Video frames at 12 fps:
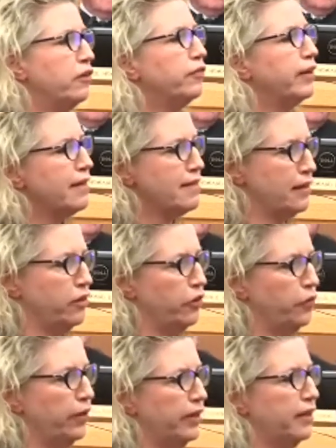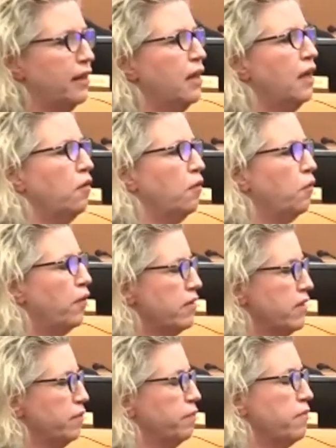and you listened to it.
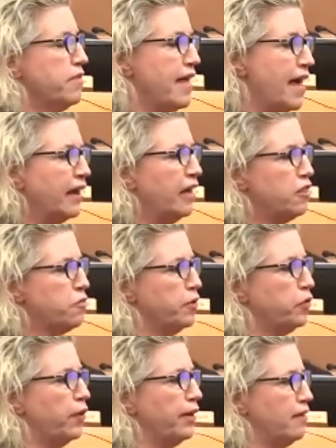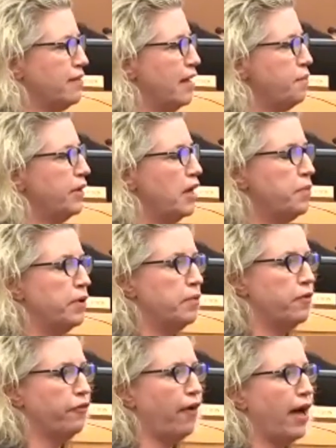Was it seconds between the Step It Up
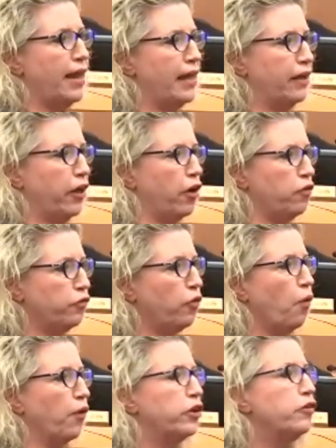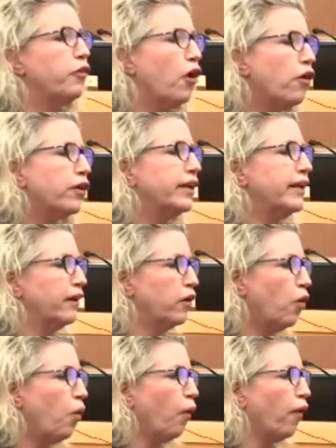and the Fly and Code 4? You've heard it in
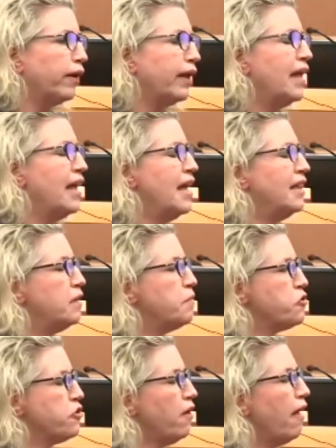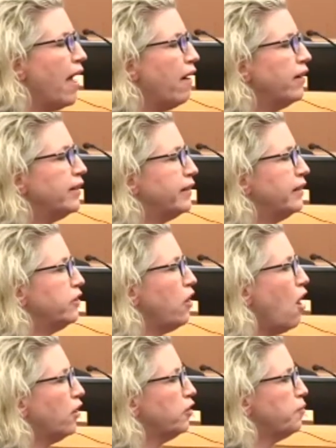court. And then Michelle Harrington
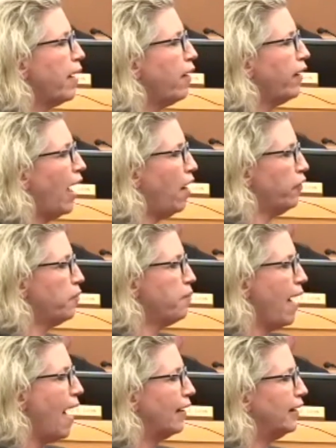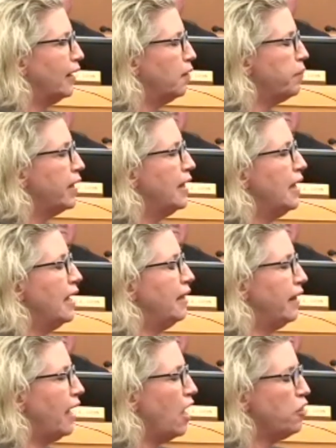talked about how the backup
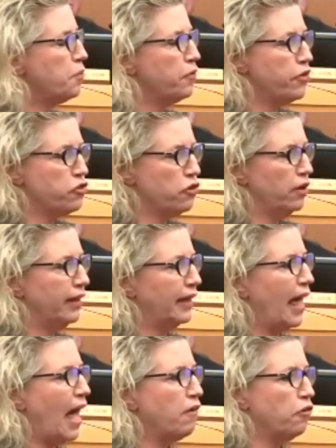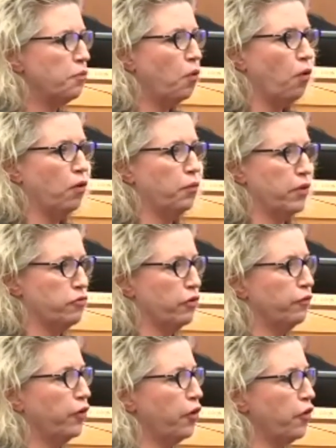and the other revision on the CAD report was
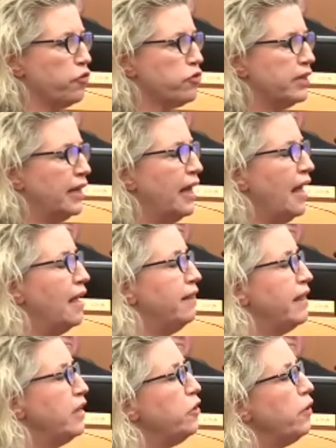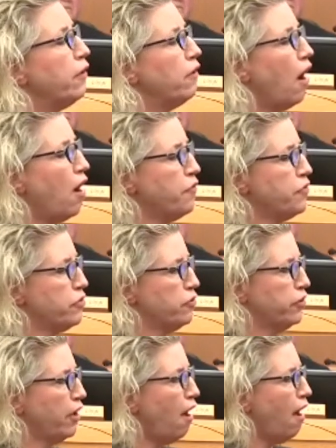reversed. And then you heard Officer
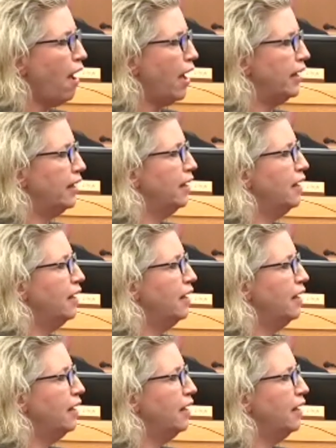Todd.